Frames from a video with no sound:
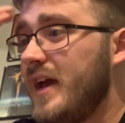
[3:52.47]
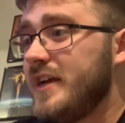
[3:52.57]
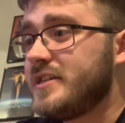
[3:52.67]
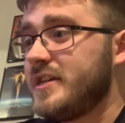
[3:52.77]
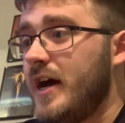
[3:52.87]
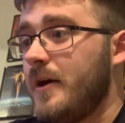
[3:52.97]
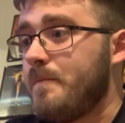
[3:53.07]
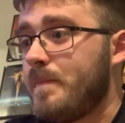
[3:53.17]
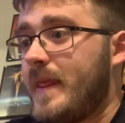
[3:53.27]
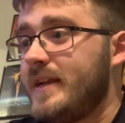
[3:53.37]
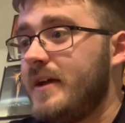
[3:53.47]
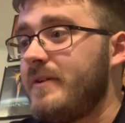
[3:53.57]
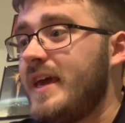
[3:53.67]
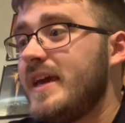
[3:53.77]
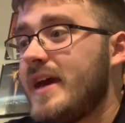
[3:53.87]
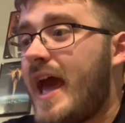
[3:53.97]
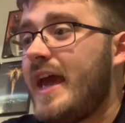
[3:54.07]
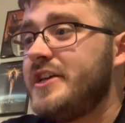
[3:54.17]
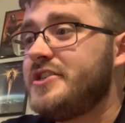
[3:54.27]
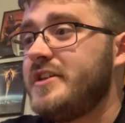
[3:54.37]
so, and then we hear
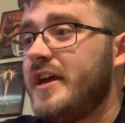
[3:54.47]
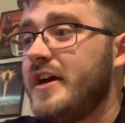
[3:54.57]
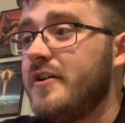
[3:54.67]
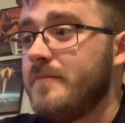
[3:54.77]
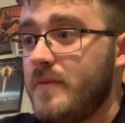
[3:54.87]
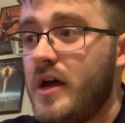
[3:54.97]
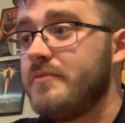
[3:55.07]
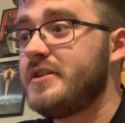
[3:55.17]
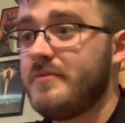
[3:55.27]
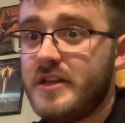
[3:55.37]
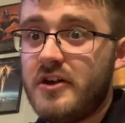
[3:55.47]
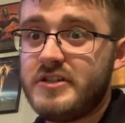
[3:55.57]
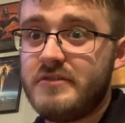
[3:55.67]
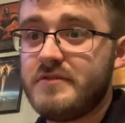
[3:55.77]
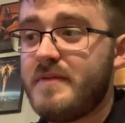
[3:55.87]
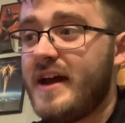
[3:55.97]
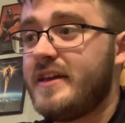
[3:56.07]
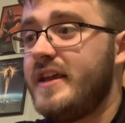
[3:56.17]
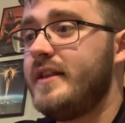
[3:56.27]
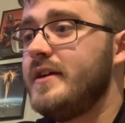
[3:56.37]
Agent Hill. Obviously, we know she was back
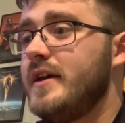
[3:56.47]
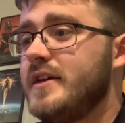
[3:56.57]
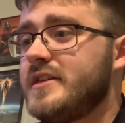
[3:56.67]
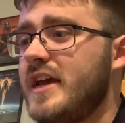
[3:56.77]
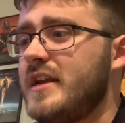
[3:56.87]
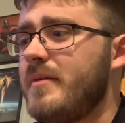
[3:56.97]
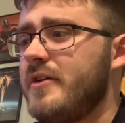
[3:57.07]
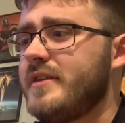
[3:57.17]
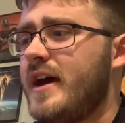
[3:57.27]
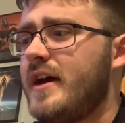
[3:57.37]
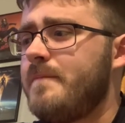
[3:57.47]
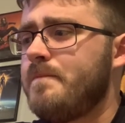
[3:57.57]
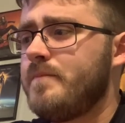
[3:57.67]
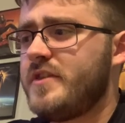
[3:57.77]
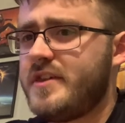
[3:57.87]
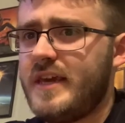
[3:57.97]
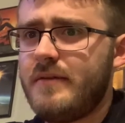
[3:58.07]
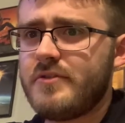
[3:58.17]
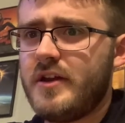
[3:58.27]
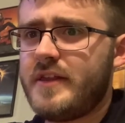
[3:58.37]
in here saying about that.
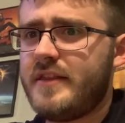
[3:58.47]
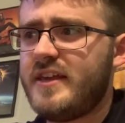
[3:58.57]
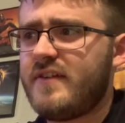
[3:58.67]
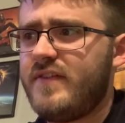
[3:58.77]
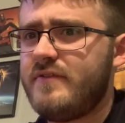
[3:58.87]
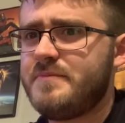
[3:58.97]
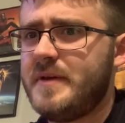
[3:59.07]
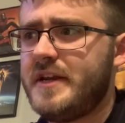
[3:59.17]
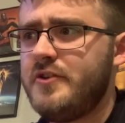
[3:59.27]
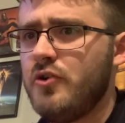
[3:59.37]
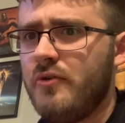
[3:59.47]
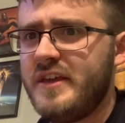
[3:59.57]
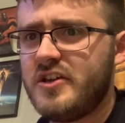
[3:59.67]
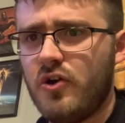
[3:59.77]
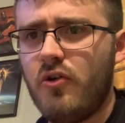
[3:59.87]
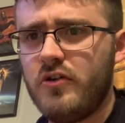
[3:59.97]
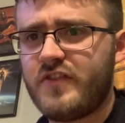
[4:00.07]
Seems like that Nick Fury's been annoying calls